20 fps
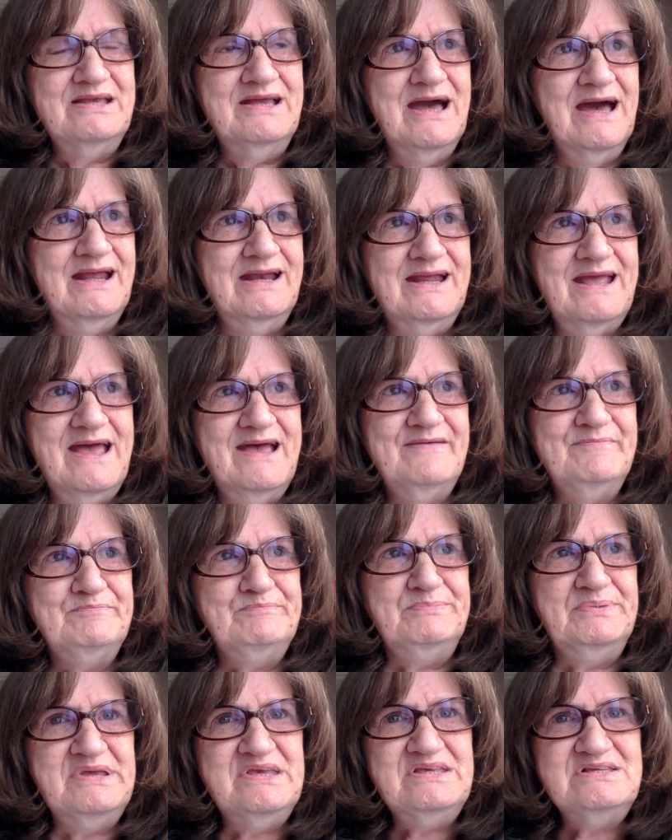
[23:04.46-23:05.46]
you got to
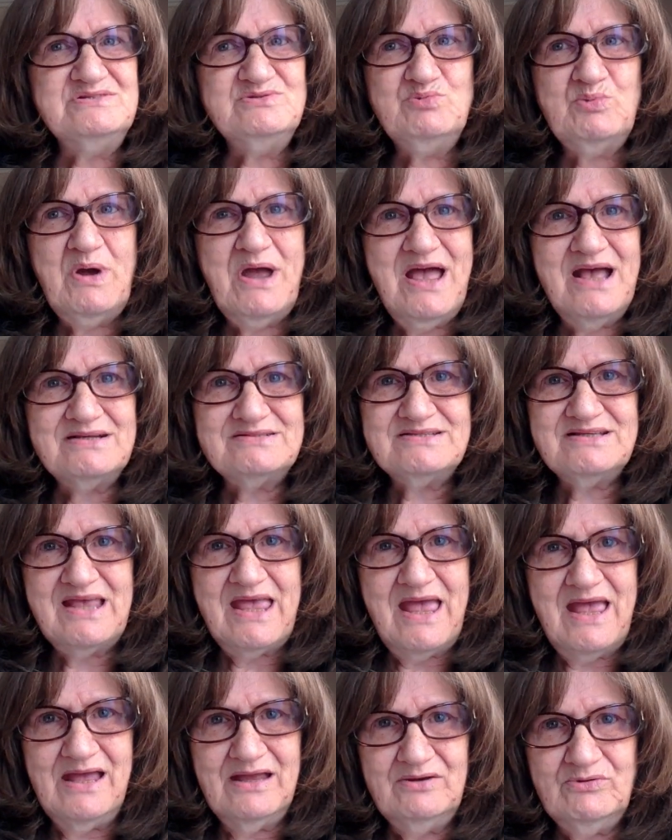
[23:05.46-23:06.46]
have beeswax
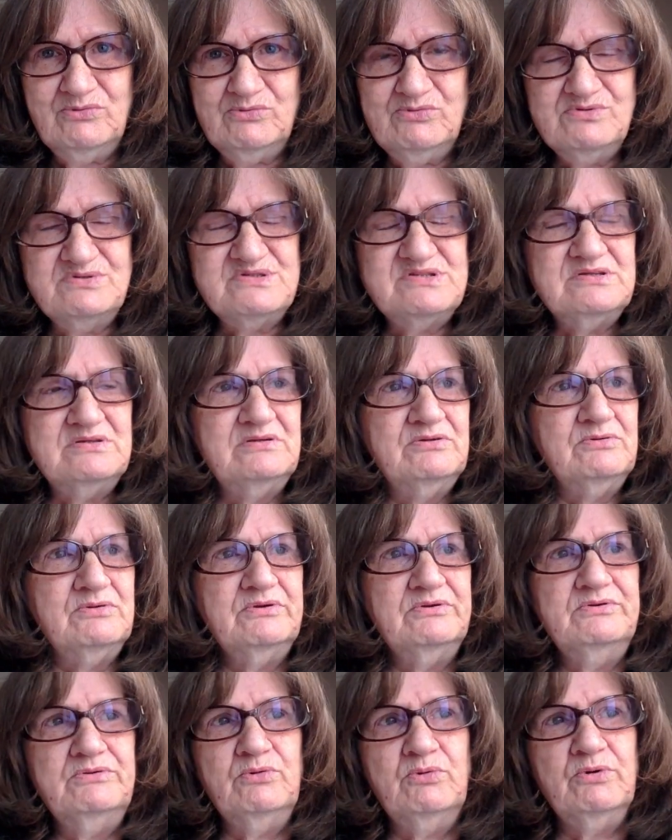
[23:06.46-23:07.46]
candles
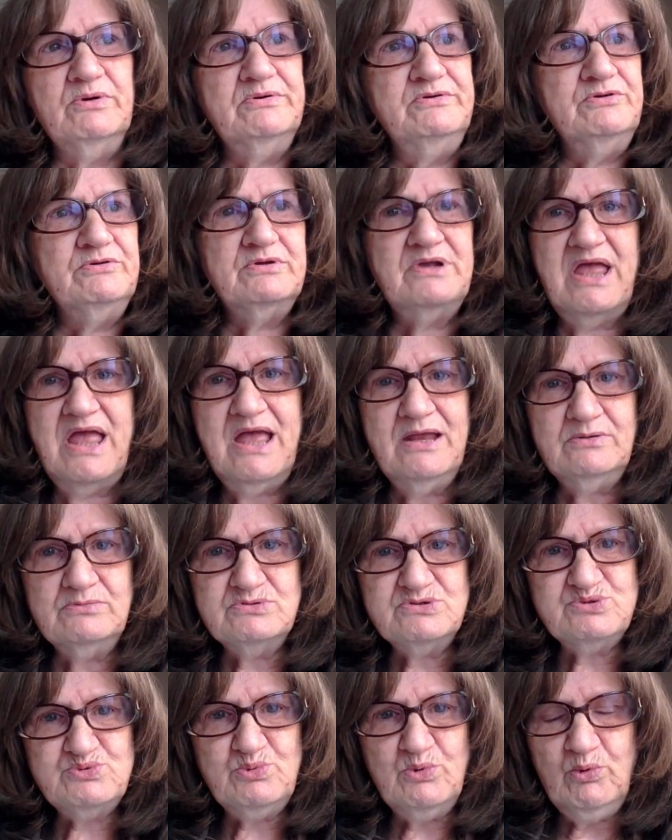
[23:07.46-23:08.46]
or, or your
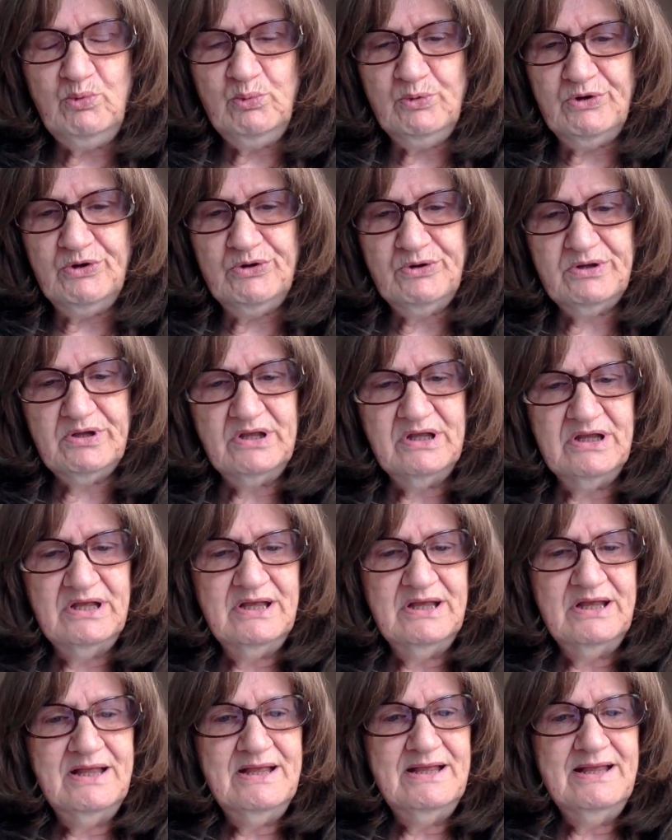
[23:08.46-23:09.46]
candles won't work.
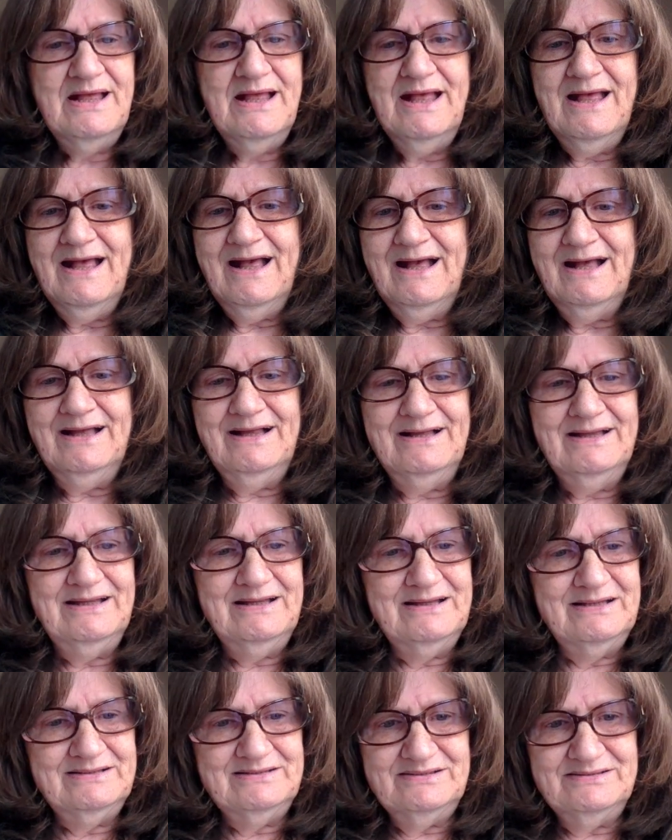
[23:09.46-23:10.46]

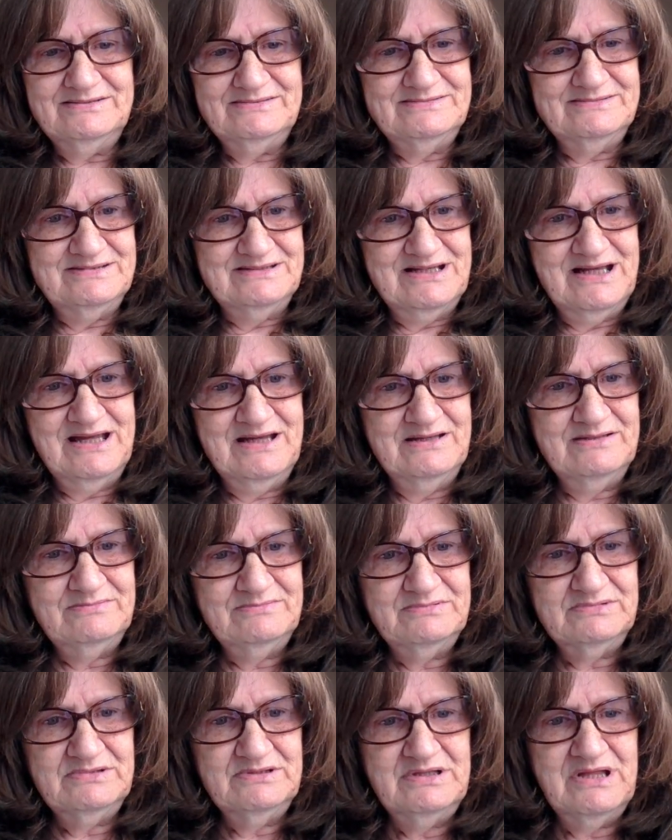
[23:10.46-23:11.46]
Uh,
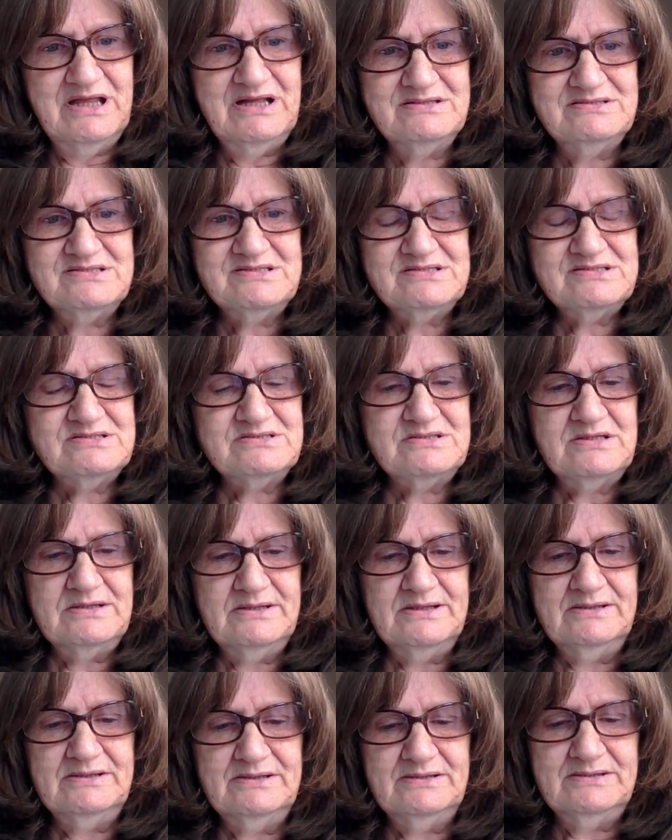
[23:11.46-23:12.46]
that's
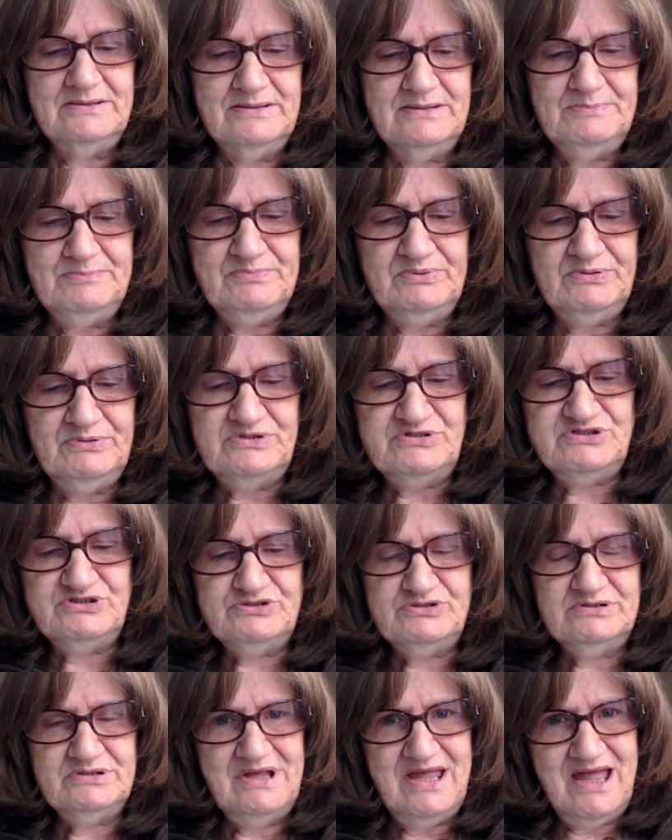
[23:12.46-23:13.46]
uh, pretty
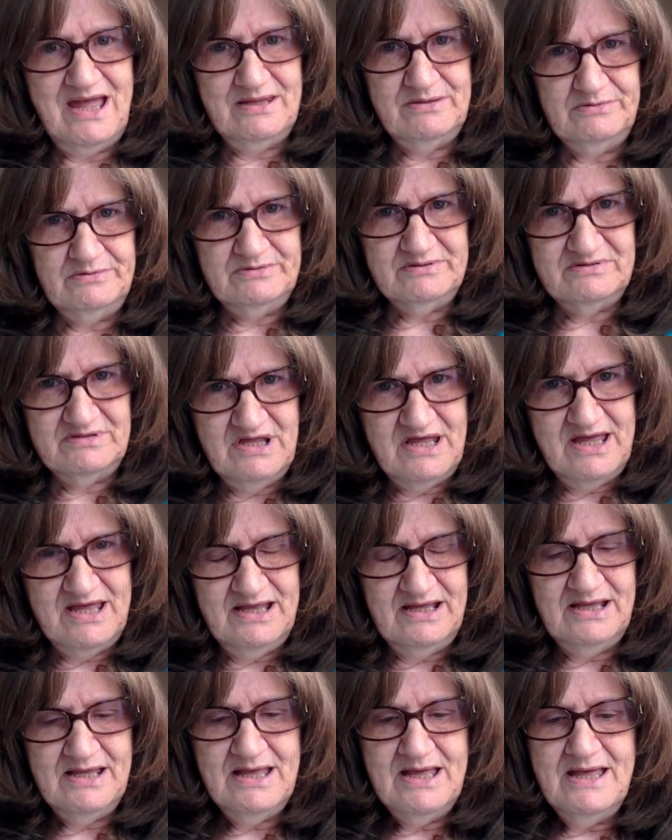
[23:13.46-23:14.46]
sure a Catholic
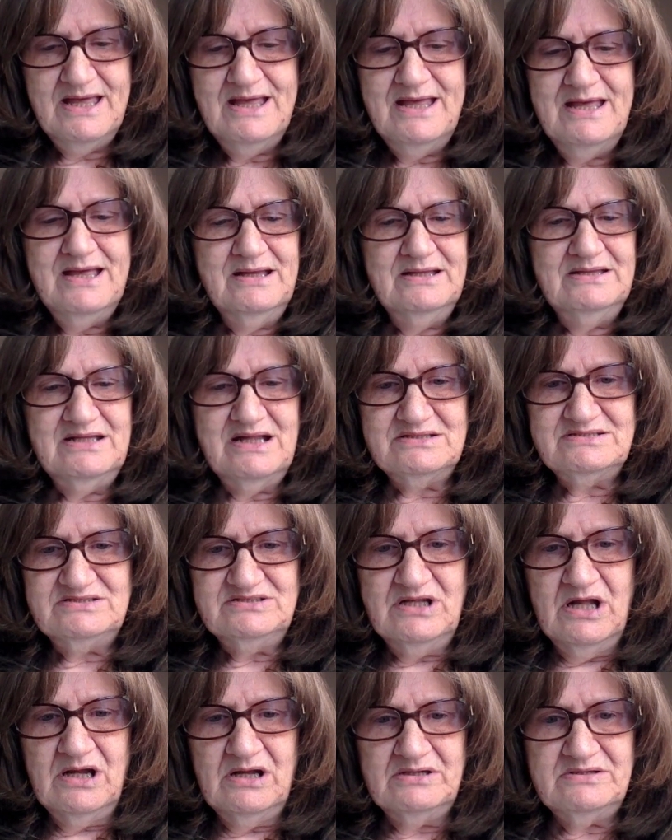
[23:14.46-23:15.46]
thing. That's
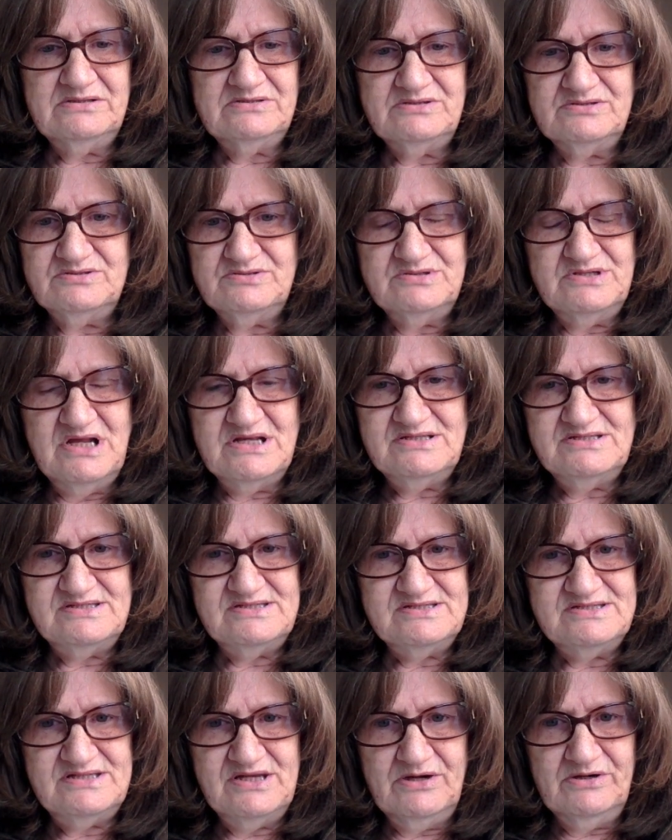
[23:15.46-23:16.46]
not
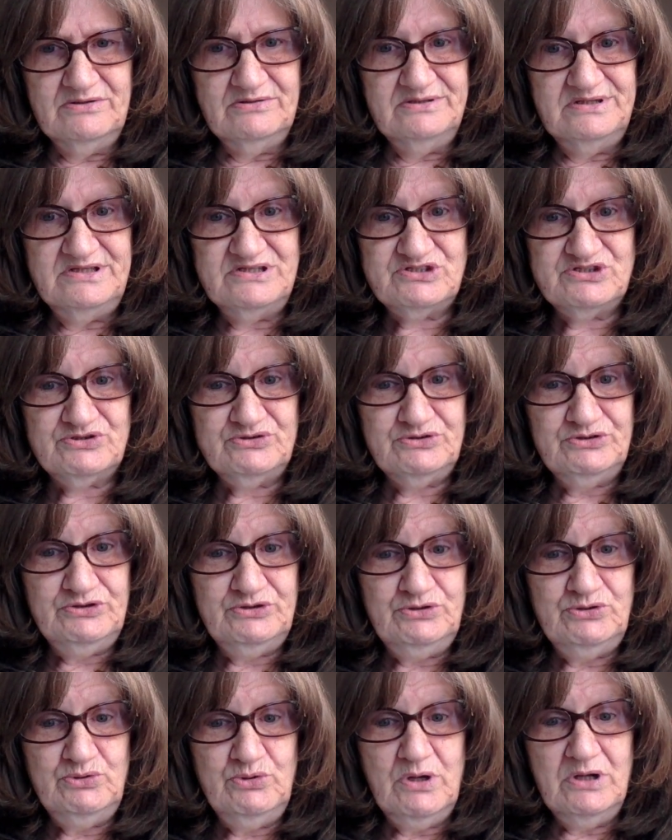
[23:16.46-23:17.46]
necessarily
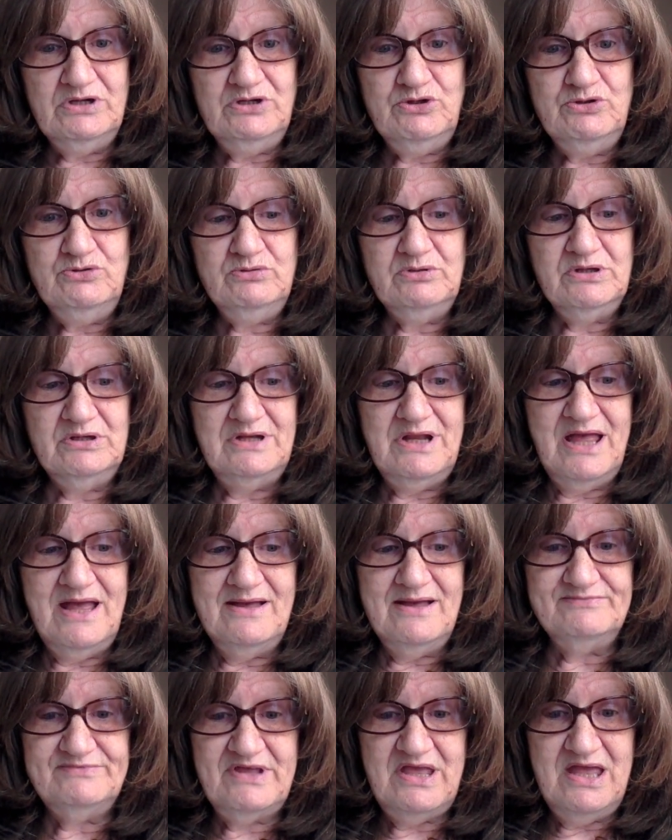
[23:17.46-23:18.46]
true. You can
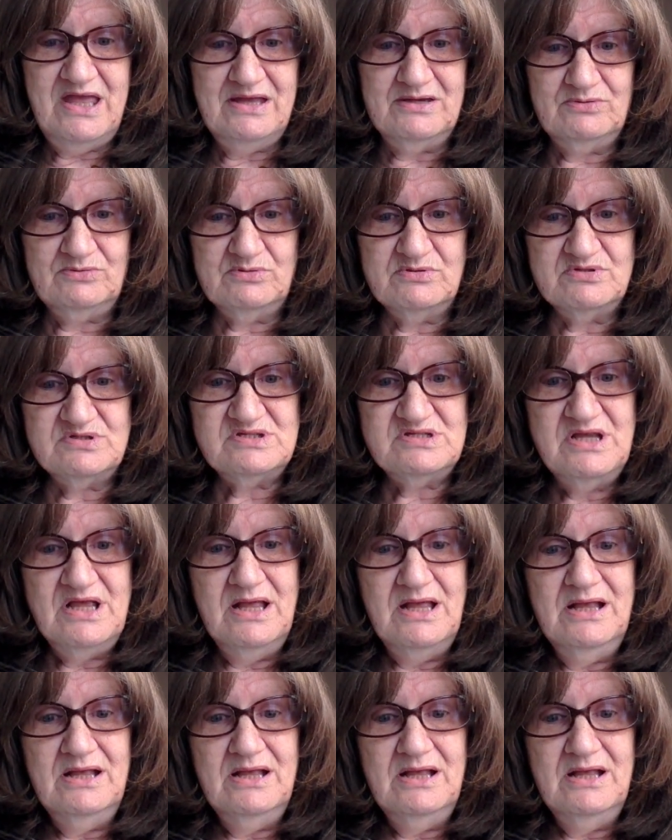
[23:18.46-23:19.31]
have candles